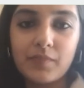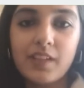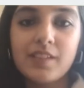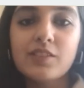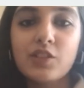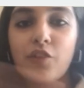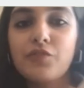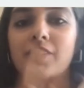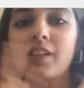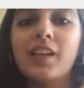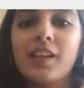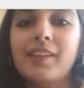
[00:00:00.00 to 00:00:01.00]
Instead of
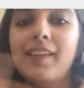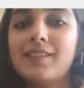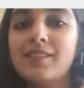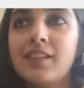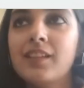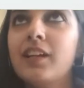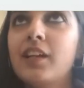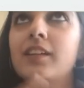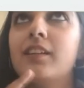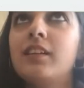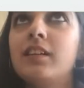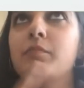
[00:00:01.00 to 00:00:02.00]
sitting and guessing that
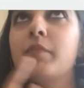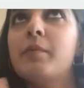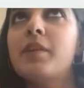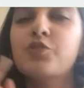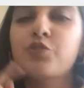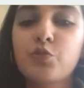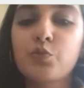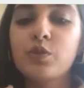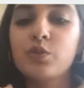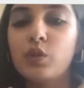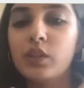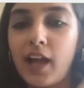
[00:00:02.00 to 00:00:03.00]
maybe I should do
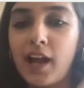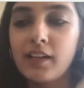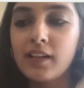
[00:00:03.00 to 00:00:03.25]
this or that,